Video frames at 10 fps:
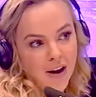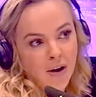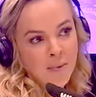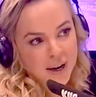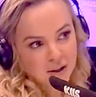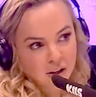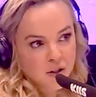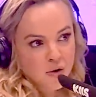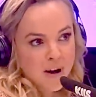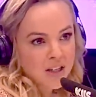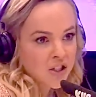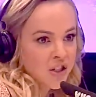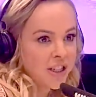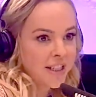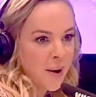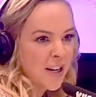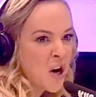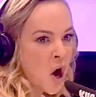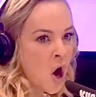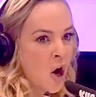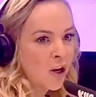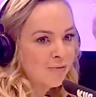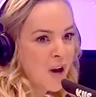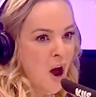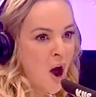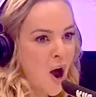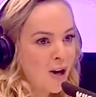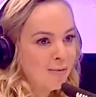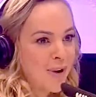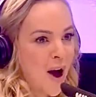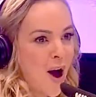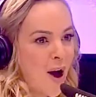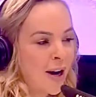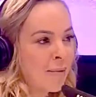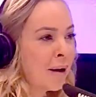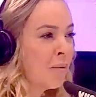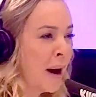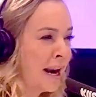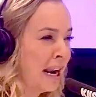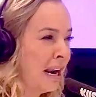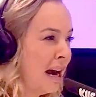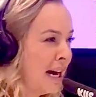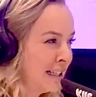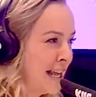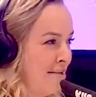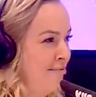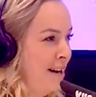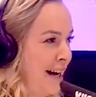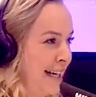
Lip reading: Oh, my God. Could you imagine? She's just going, no, no, no. And I'm like, wait, I like that one.